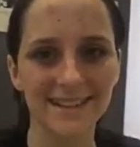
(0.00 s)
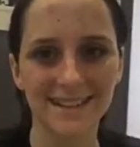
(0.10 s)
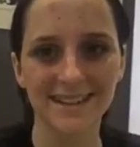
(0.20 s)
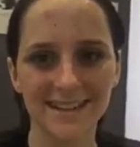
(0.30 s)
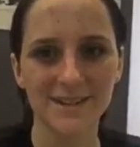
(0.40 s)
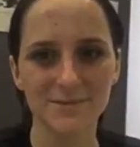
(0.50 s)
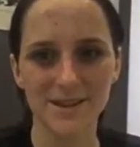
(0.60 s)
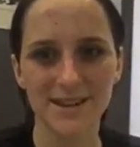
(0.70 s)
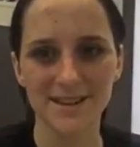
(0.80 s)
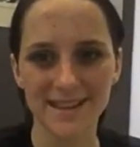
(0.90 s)
Yeah, you just I'm like,
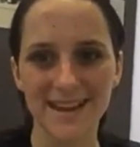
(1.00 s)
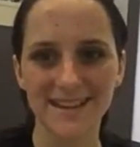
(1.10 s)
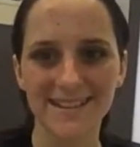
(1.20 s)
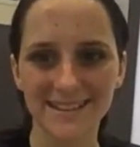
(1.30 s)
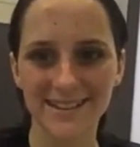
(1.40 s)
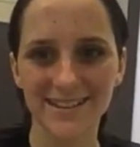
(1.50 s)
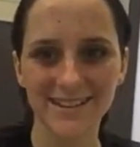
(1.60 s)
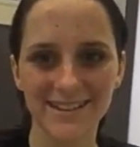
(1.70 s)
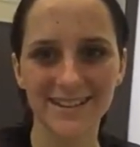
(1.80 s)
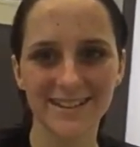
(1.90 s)
trying just to like you know
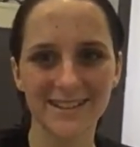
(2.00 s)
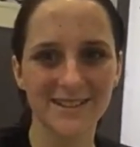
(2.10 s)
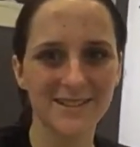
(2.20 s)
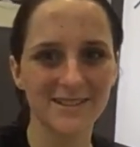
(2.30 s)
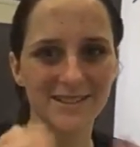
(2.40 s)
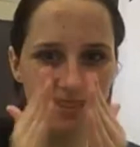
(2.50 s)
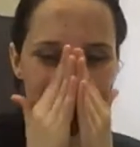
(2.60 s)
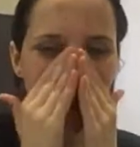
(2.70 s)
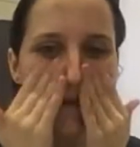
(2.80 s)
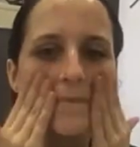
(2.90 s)
go through the camera and
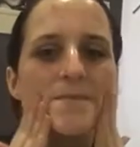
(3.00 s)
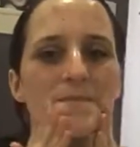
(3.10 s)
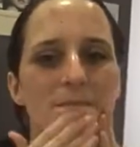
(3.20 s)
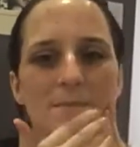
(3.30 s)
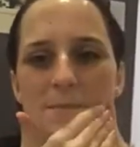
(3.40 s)
yeah. just touch my face.